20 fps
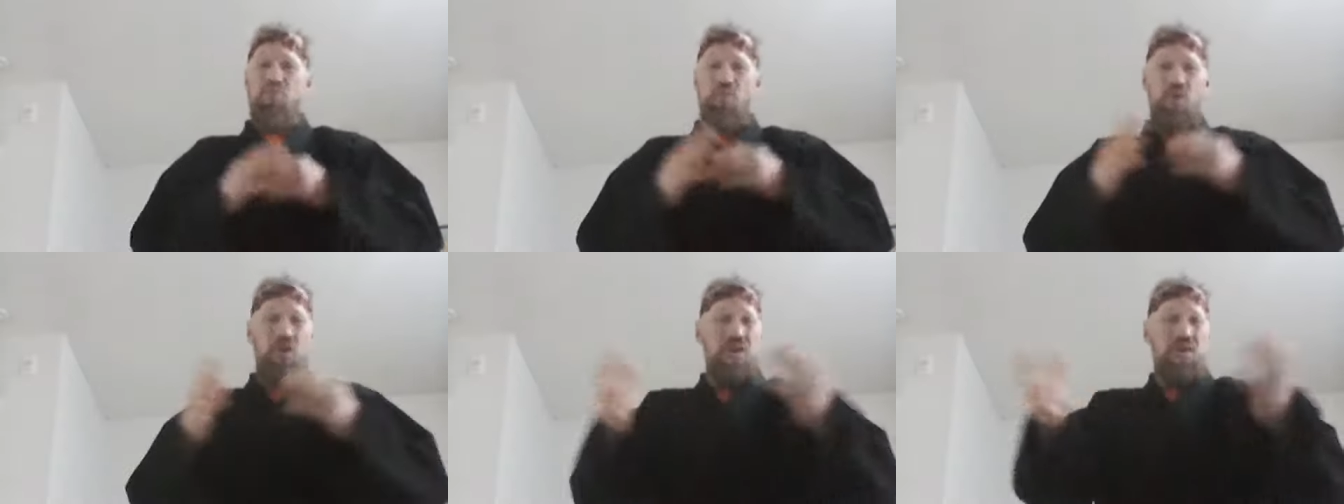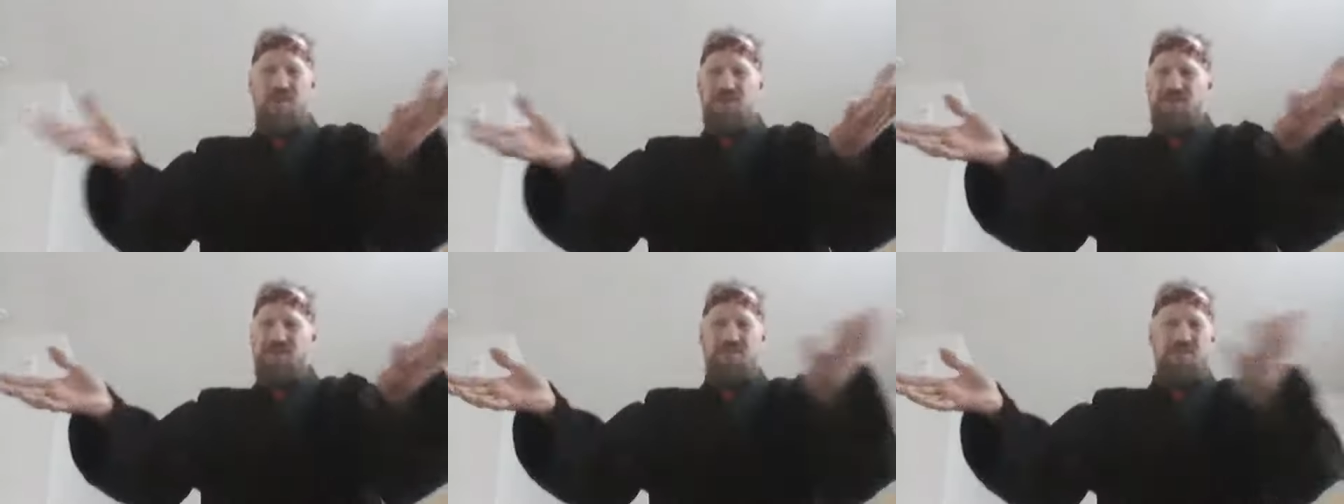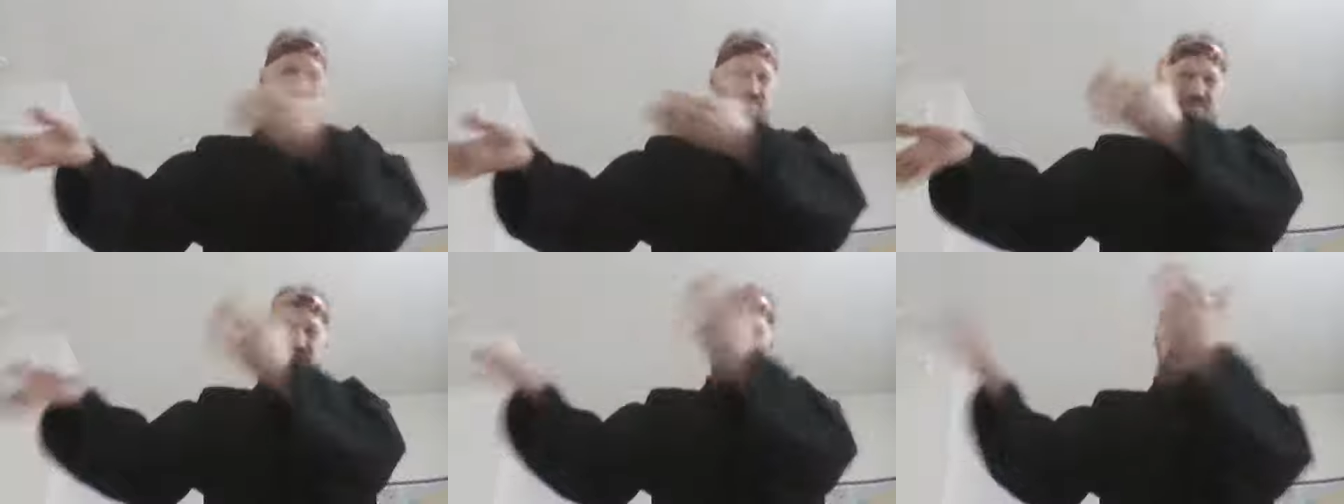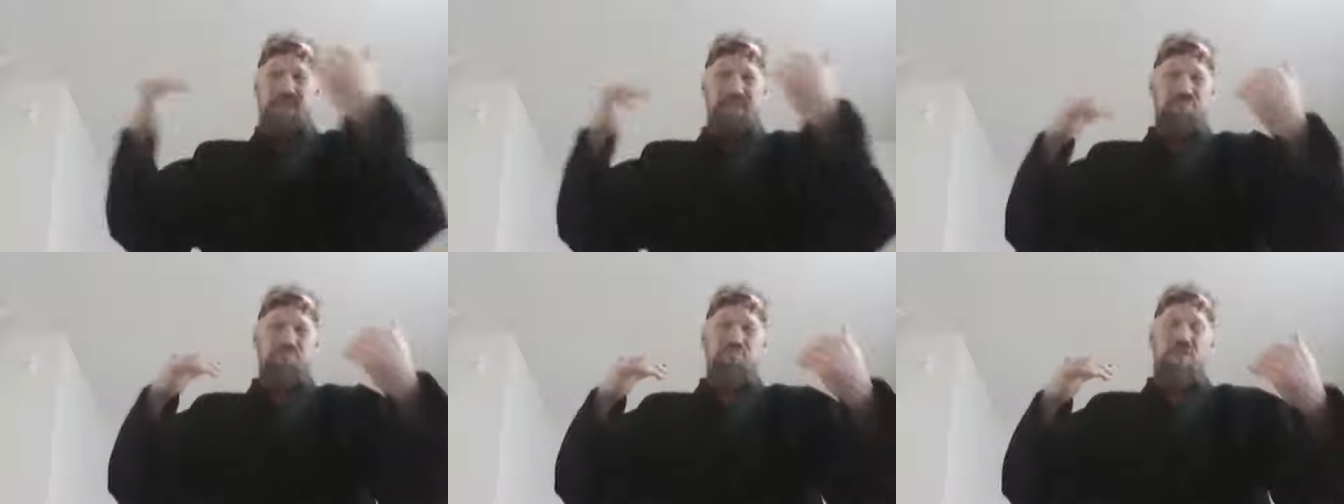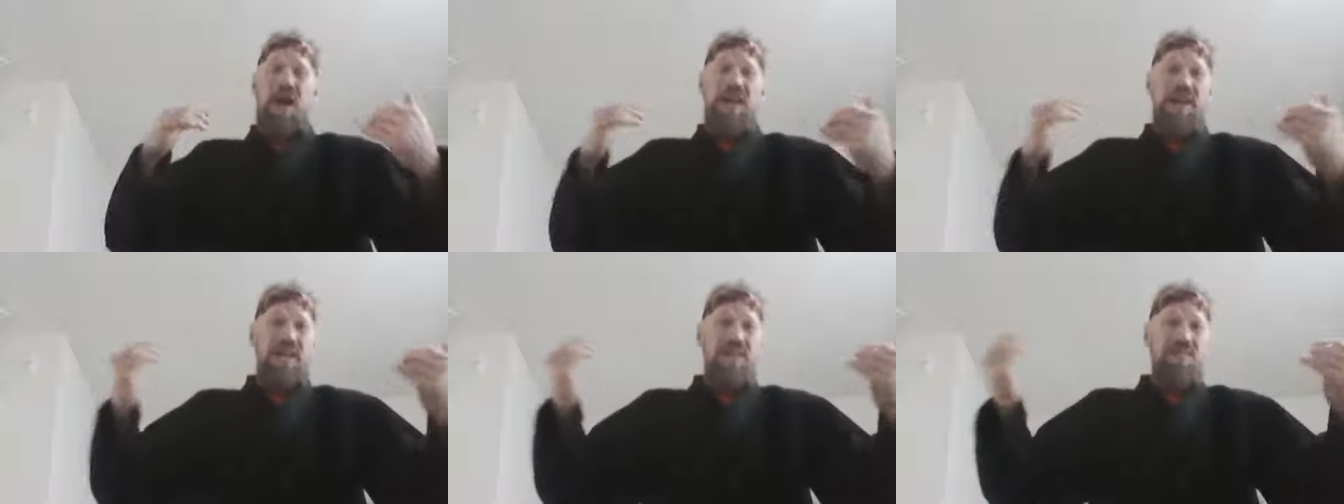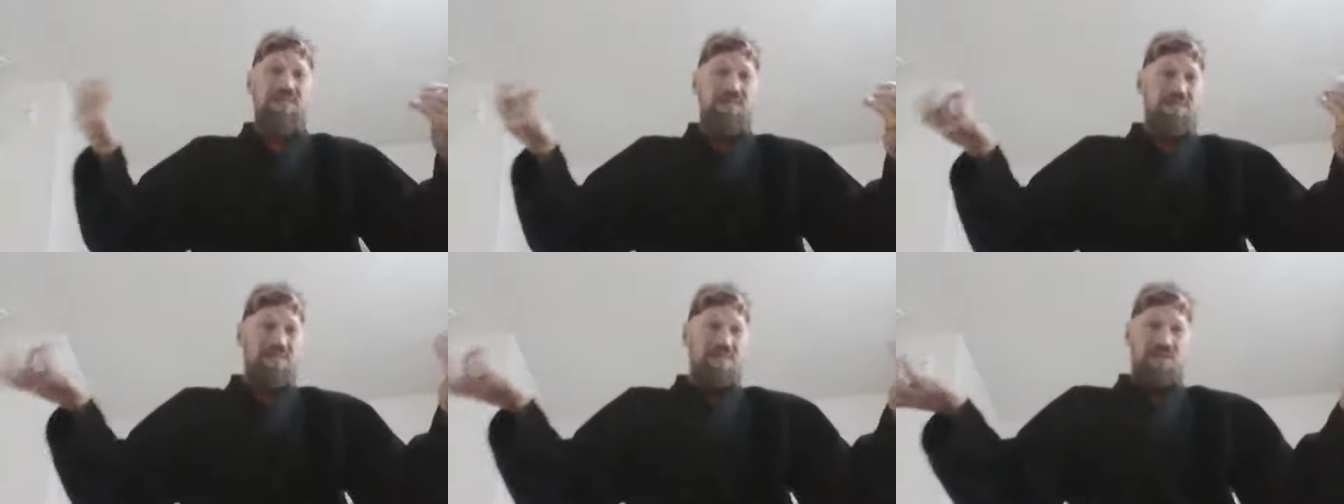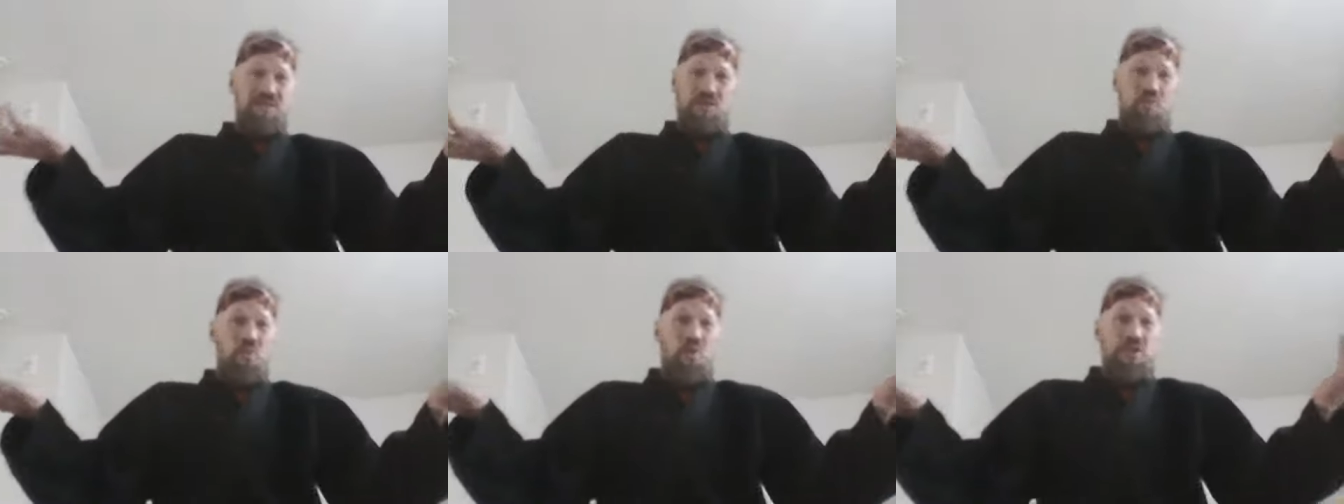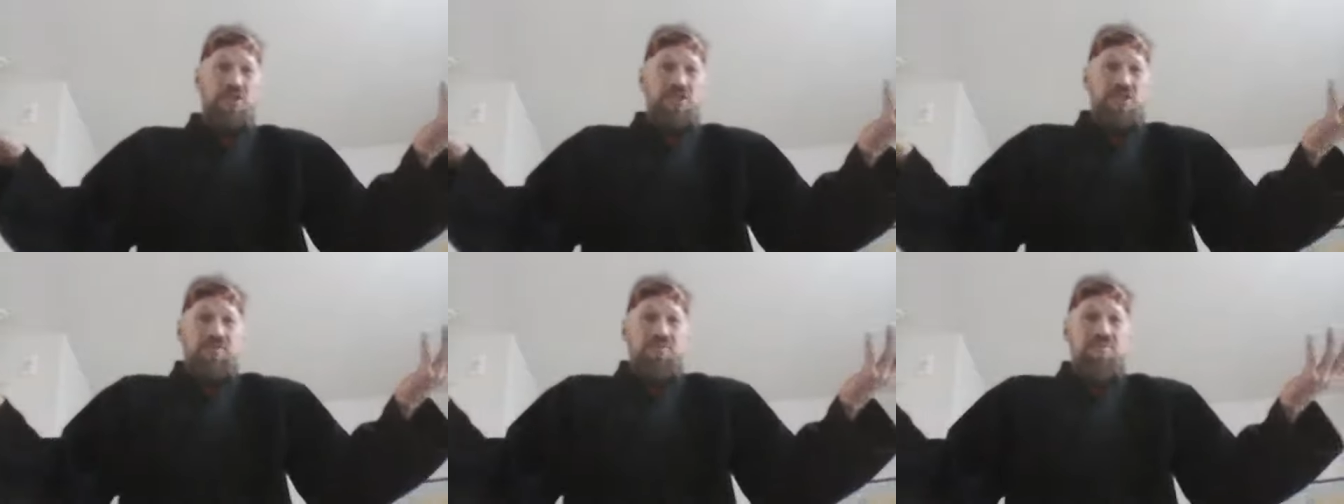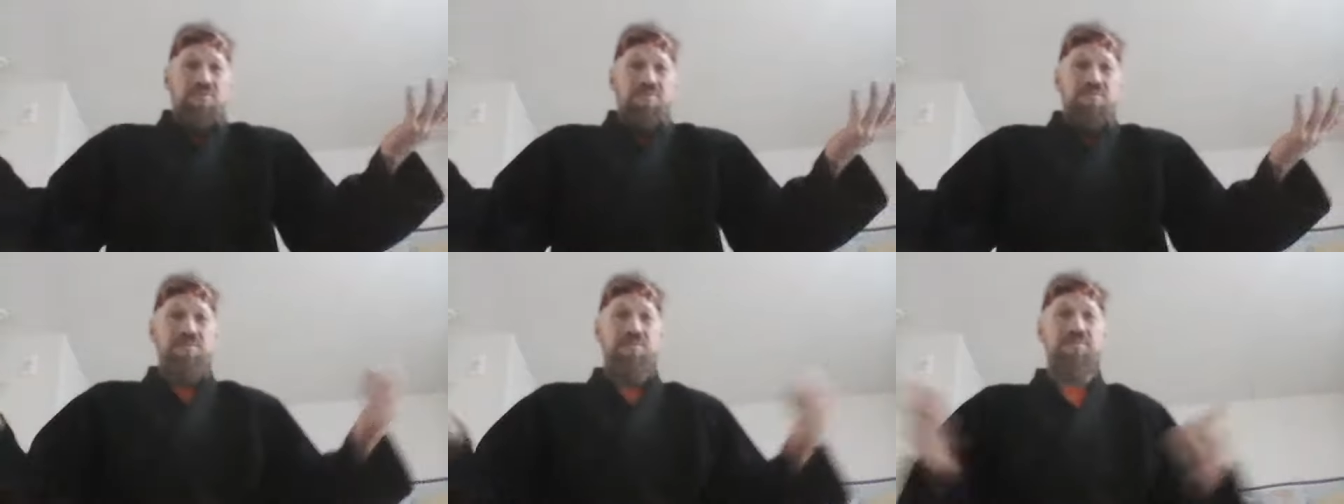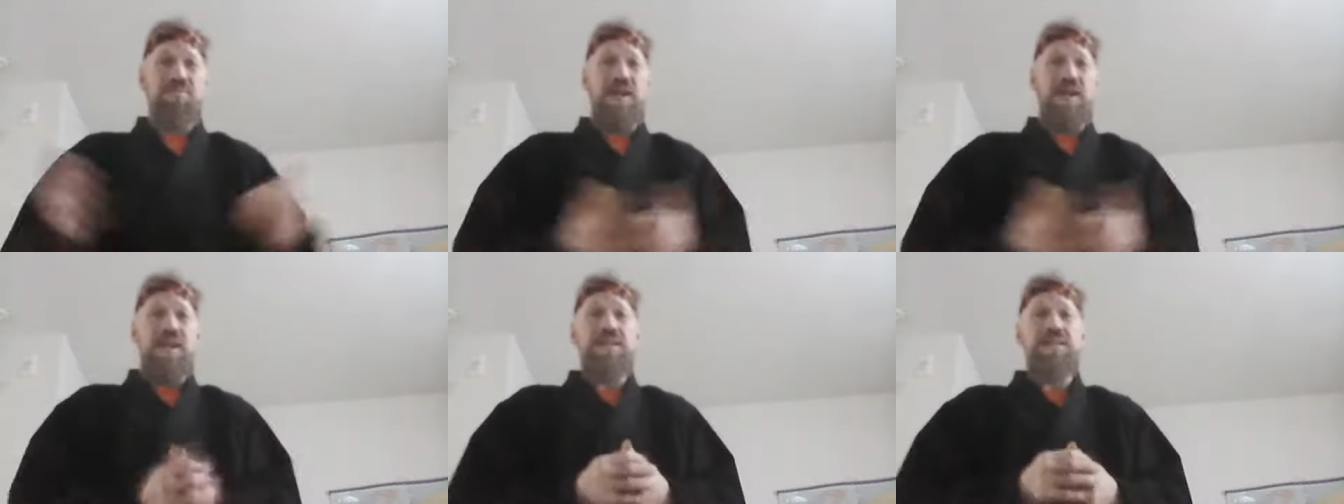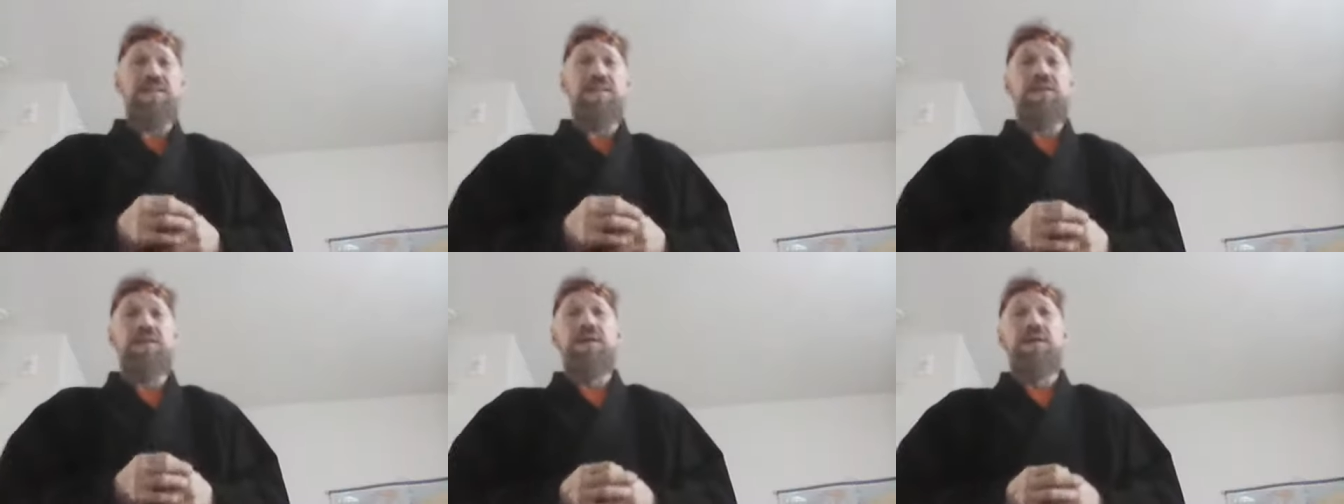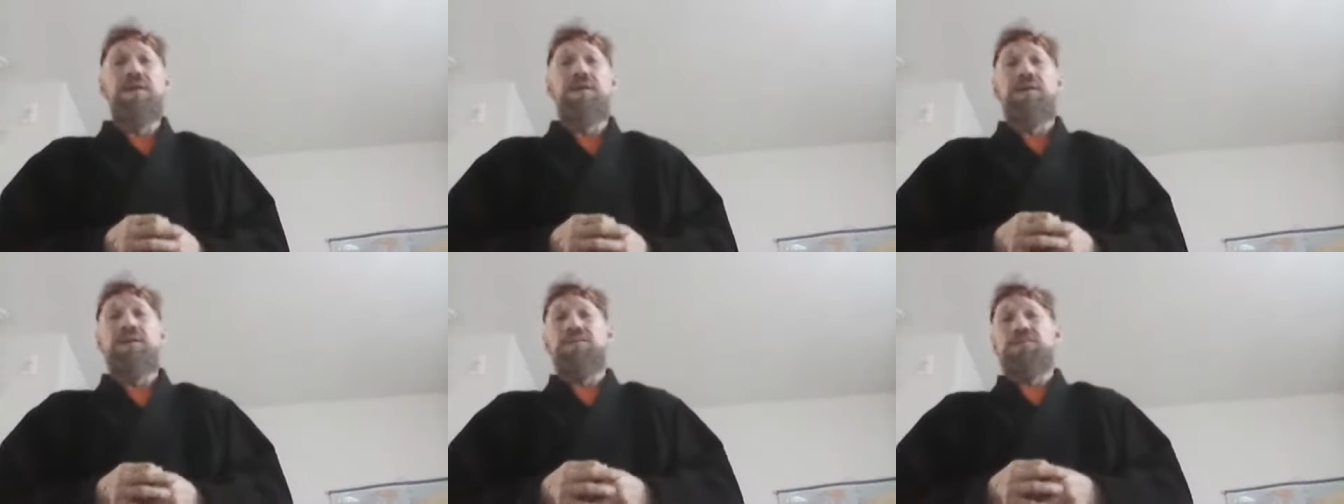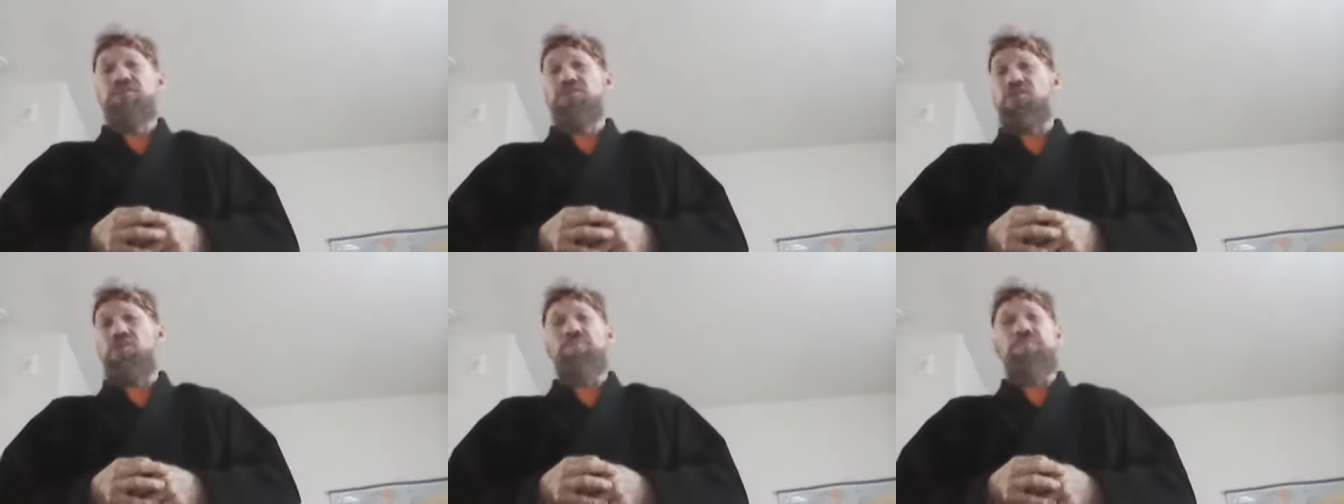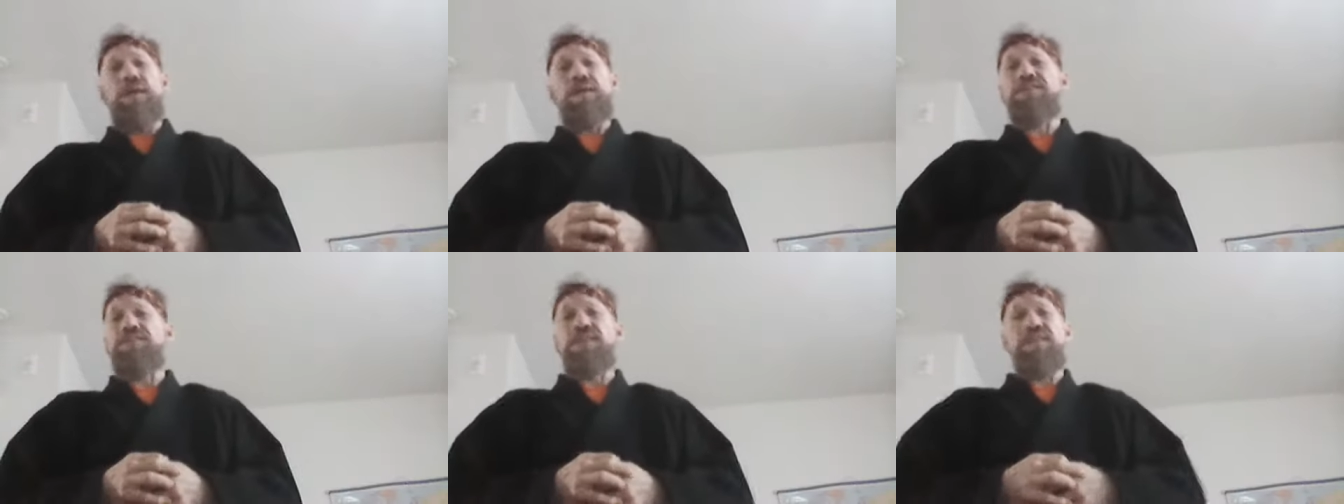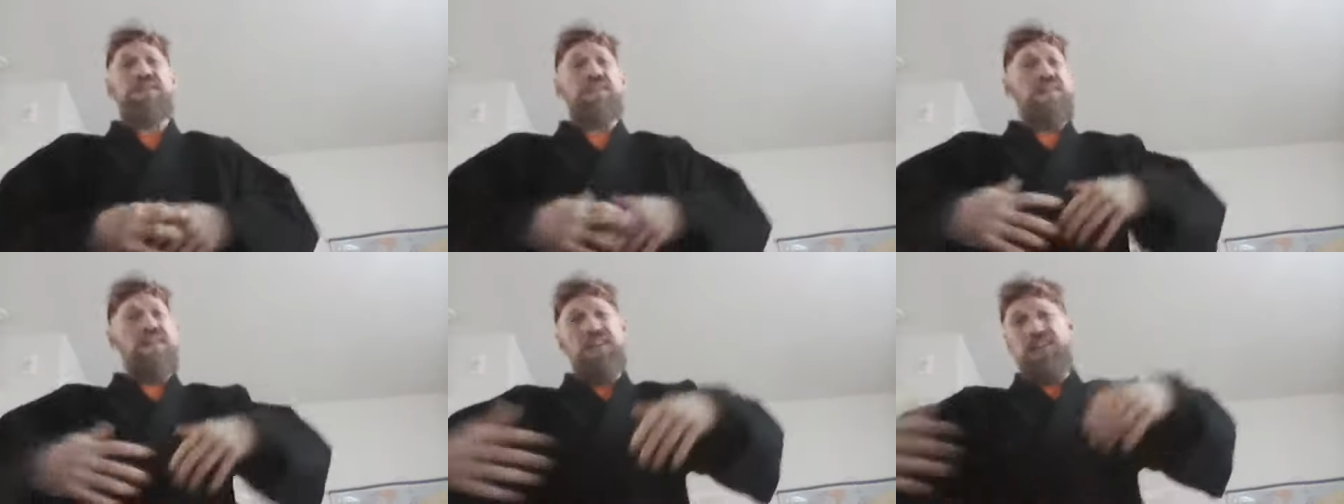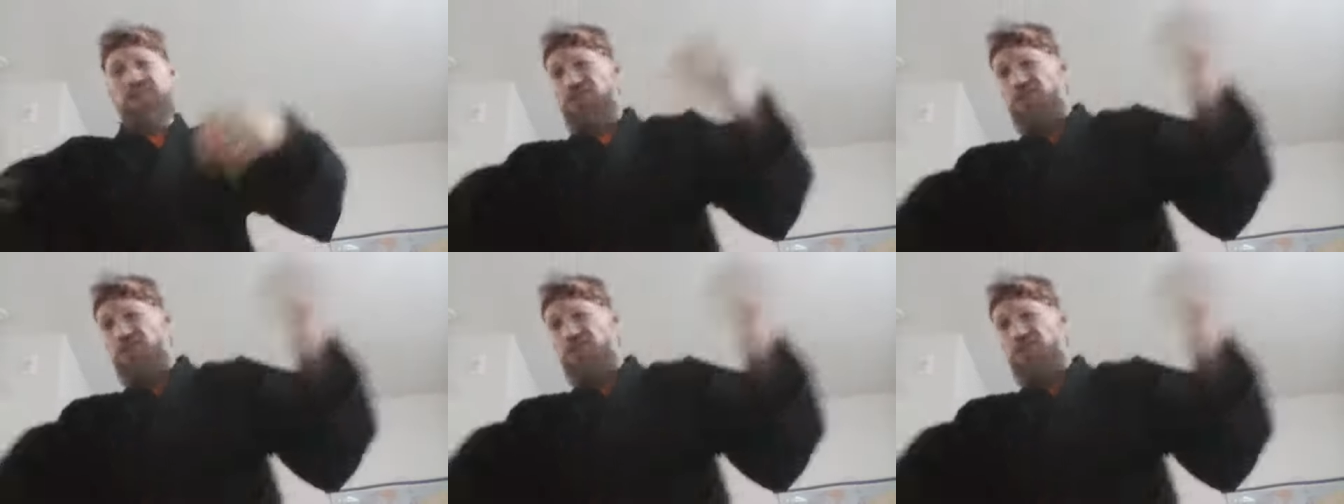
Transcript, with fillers: Well, also, he's running towards you, right? So basically, it's